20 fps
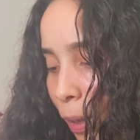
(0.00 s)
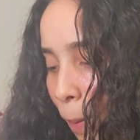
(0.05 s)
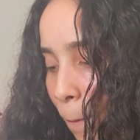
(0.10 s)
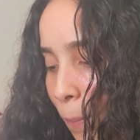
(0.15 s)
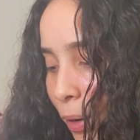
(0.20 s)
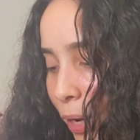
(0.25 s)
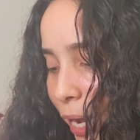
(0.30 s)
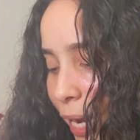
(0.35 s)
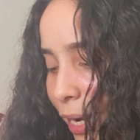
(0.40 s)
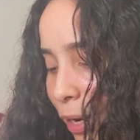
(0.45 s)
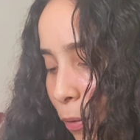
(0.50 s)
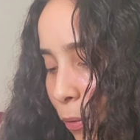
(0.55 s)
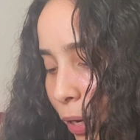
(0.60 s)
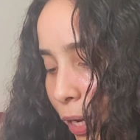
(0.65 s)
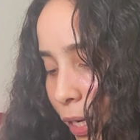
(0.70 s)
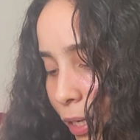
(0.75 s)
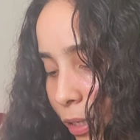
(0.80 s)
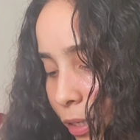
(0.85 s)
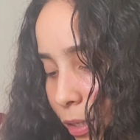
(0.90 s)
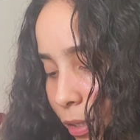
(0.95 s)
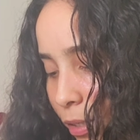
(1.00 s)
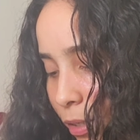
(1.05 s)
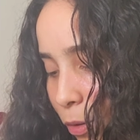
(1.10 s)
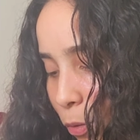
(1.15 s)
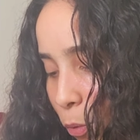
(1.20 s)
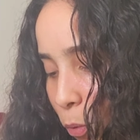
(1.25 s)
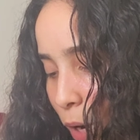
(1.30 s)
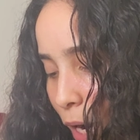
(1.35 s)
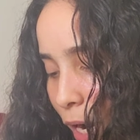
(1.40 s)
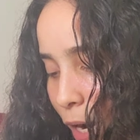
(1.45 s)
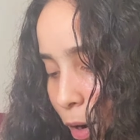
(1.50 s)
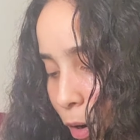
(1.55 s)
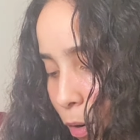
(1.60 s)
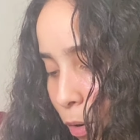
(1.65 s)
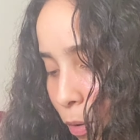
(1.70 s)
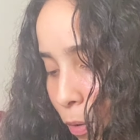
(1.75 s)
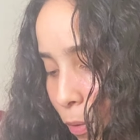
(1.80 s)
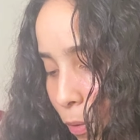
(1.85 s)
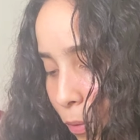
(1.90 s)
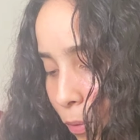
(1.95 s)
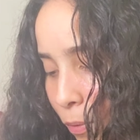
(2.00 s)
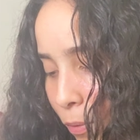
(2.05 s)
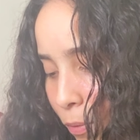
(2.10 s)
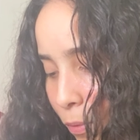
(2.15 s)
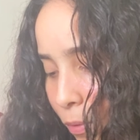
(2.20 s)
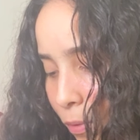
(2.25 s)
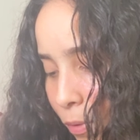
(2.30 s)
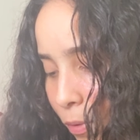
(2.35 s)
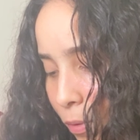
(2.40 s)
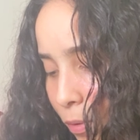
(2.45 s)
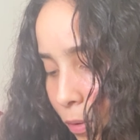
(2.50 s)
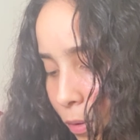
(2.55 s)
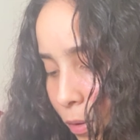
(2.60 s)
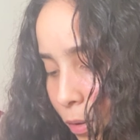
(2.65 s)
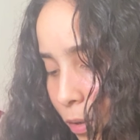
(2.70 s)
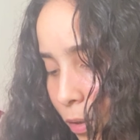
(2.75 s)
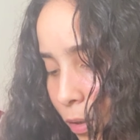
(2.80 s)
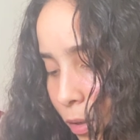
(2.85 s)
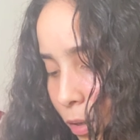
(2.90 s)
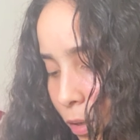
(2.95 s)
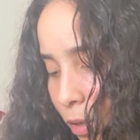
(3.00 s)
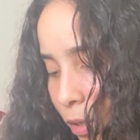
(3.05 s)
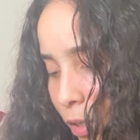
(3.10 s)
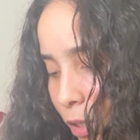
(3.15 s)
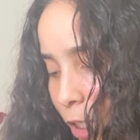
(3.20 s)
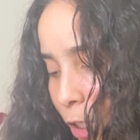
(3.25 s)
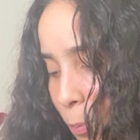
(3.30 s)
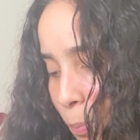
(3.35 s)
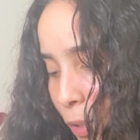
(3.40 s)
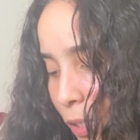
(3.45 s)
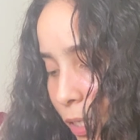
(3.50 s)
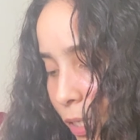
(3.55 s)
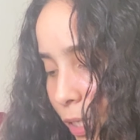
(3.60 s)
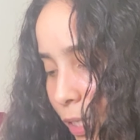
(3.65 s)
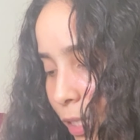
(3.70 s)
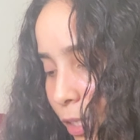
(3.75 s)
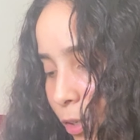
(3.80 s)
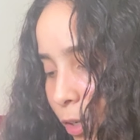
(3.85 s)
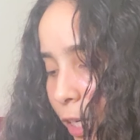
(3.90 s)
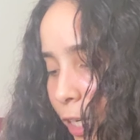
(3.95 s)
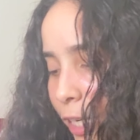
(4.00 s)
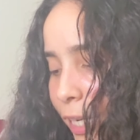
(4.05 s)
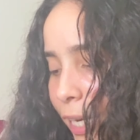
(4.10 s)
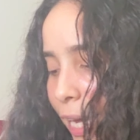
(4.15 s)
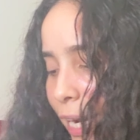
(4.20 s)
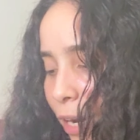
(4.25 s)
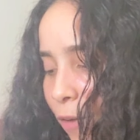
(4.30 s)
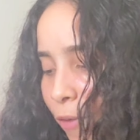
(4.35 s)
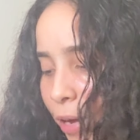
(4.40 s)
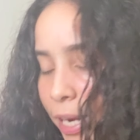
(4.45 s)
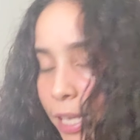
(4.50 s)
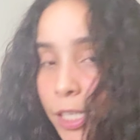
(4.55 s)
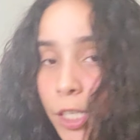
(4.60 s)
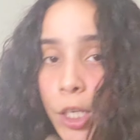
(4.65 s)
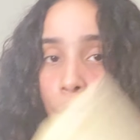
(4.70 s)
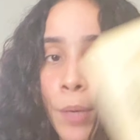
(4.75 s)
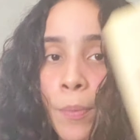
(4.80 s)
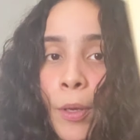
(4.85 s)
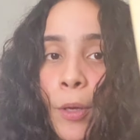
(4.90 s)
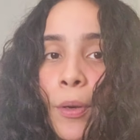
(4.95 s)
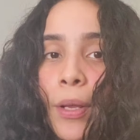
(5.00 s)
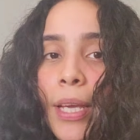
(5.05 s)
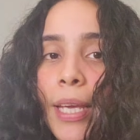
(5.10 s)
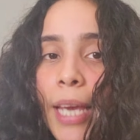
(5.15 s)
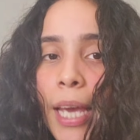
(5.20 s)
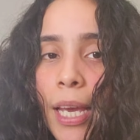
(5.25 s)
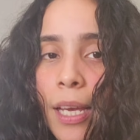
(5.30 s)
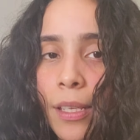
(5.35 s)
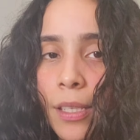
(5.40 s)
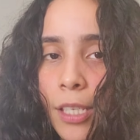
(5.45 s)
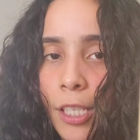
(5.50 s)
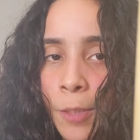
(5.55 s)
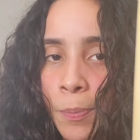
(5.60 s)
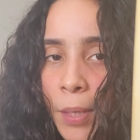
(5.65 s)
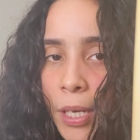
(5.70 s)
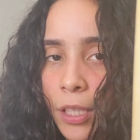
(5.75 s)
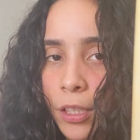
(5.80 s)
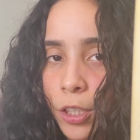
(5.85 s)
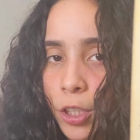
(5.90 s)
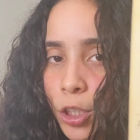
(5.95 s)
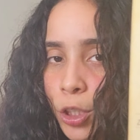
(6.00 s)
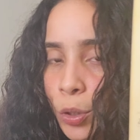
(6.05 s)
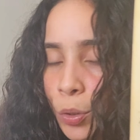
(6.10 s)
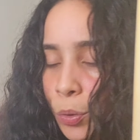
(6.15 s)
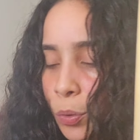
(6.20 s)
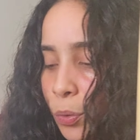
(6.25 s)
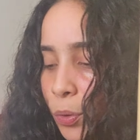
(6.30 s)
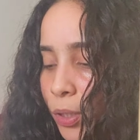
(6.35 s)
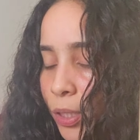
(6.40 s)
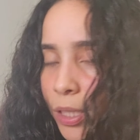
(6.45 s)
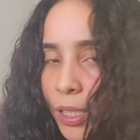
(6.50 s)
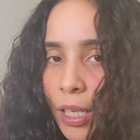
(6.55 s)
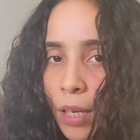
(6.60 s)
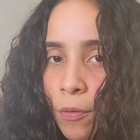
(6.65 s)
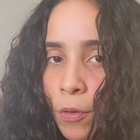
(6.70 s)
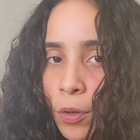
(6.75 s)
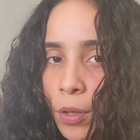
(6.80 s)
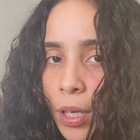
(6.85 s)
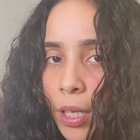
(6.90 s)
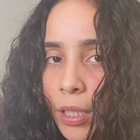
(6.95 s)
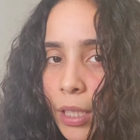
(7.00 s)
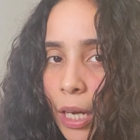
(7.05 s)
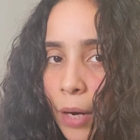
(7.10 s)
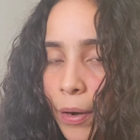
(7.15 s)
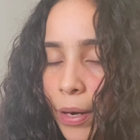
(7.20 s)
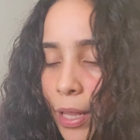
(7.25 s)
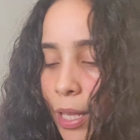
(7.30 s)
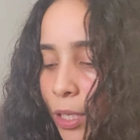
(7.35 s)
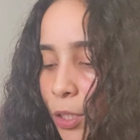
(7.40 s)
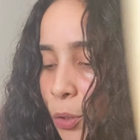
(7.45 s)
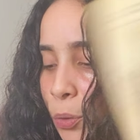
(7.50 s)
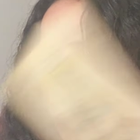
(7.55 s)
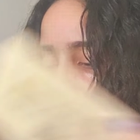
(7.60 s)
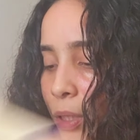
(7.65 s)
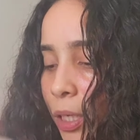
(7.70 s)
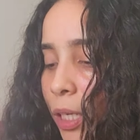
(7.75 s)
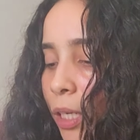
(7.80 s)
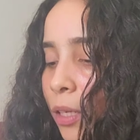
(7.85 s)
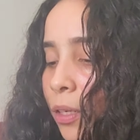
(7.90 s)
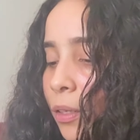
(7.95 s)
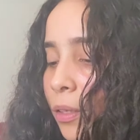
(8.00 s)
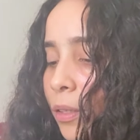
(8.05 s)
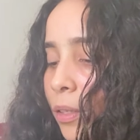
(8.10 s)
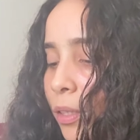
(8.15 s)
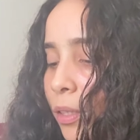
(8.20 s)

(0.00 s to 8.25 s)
But anyways, wow. This person is literally getting ready to communicate, to speak their truth, to give you the clarity that you need.